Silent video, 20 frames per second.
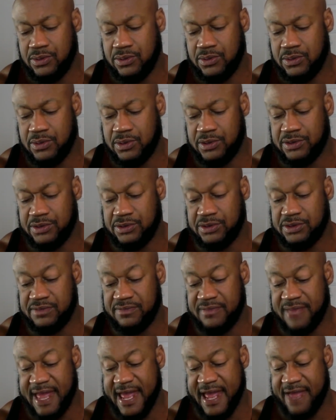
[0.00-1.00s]
Let's do
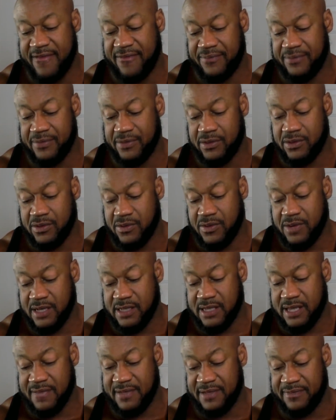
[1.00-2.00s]
some math real quick,
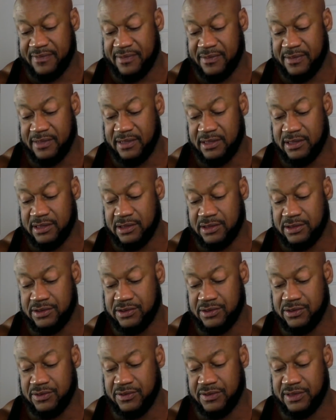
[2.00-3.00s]
because I've been meaning to
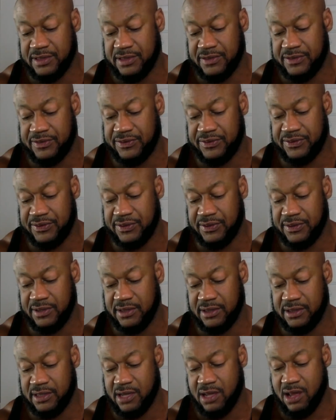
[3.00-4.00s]
do this. I
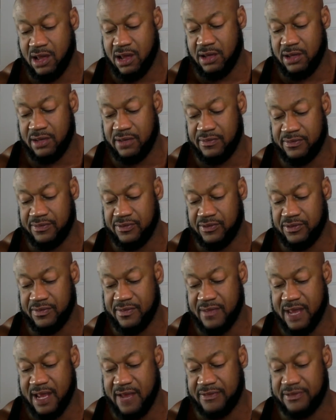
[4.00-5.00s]
need to call him to do the
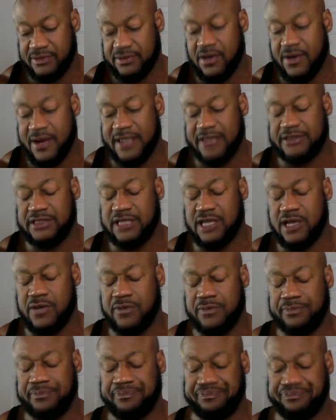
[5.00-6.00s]
math too. Alright,
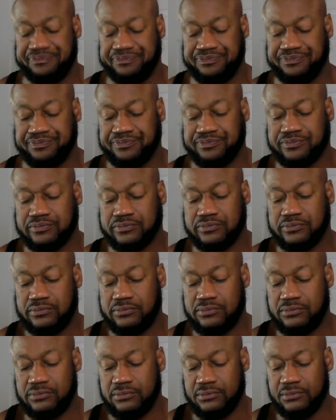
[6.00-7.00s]
so
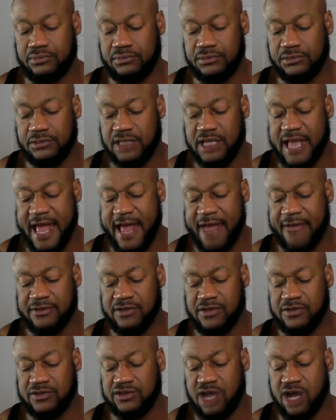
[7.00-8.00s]
the guy was
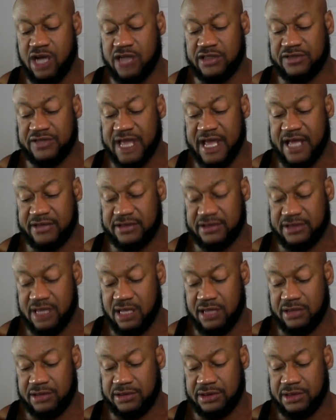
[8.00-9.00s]
going to charge
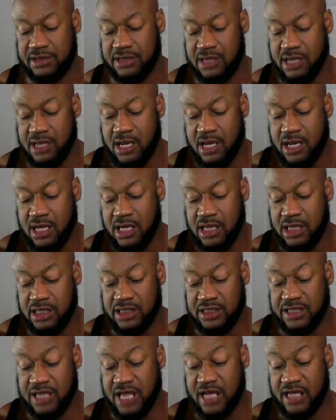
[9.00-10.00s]
$1,000. He
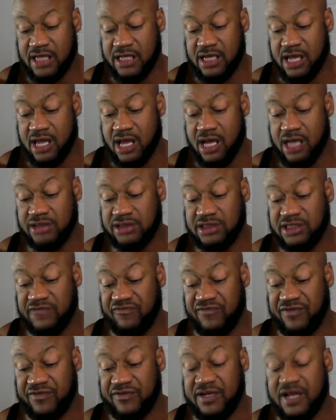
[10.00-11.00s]
deducted
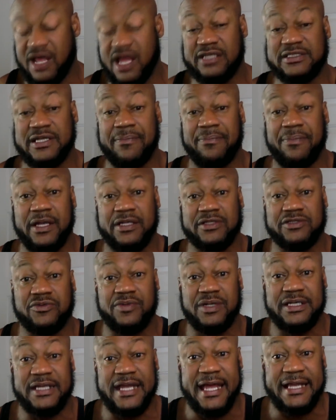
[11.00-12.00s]
$150, that brings the
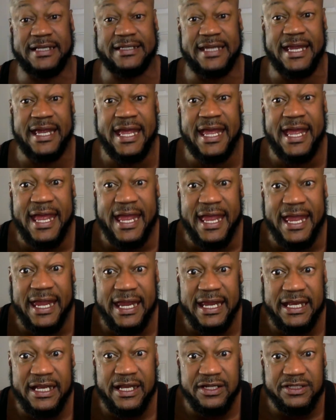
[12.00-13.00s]
rent down to
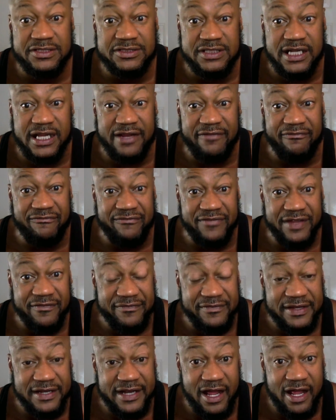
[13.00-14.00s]

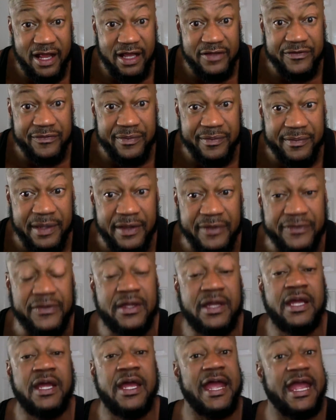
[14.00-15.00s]
$850 per month.
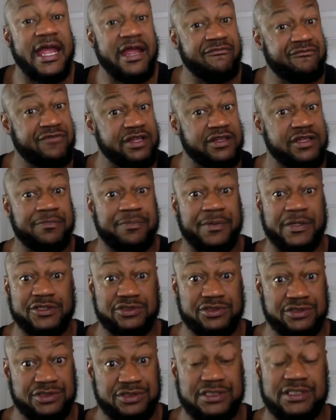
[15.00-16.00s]
$850 plus
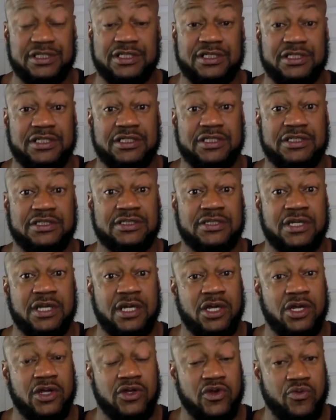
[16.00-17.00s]
your utilities,
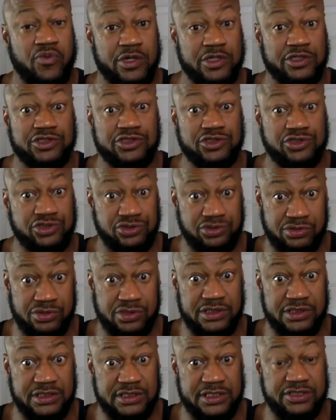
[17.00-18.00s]
your renter's
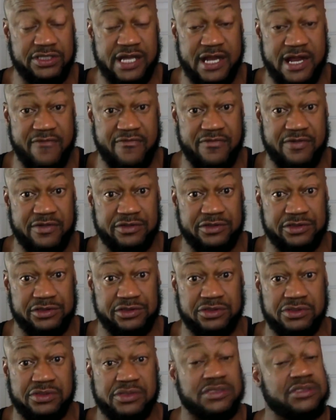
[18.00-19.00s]
insurance, he said you got to have renter's
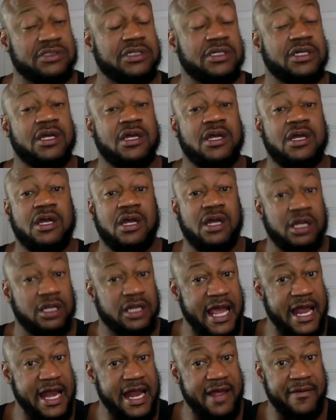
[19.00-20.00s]
insurance.
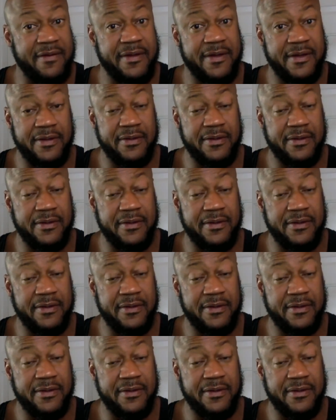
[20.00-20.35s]
Gotta have,